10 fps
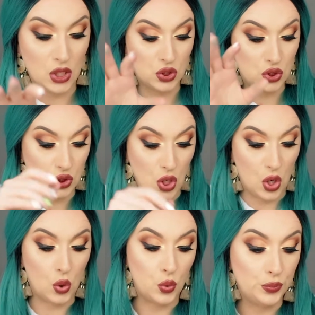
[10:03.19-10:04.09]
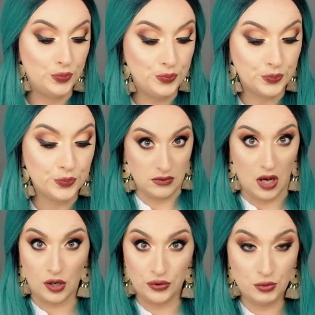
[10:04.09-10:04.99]
So
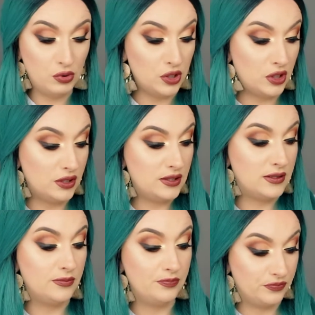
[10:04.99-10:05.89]
knock on the woods.